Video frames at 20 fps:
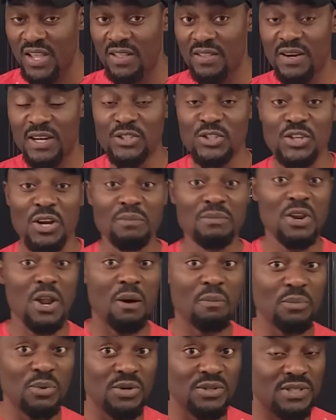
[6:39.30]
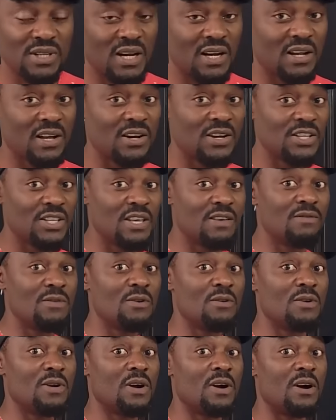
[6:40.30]
there are some numbers that are going to give
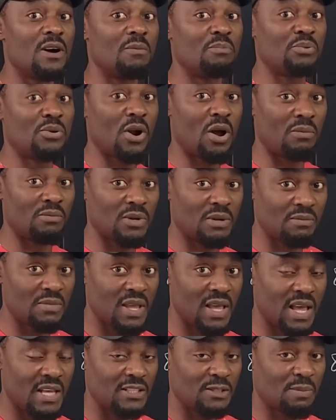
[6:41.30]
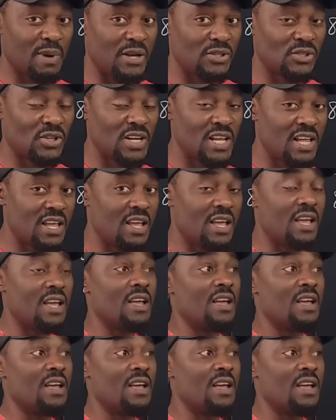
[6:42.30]
you a problem, especially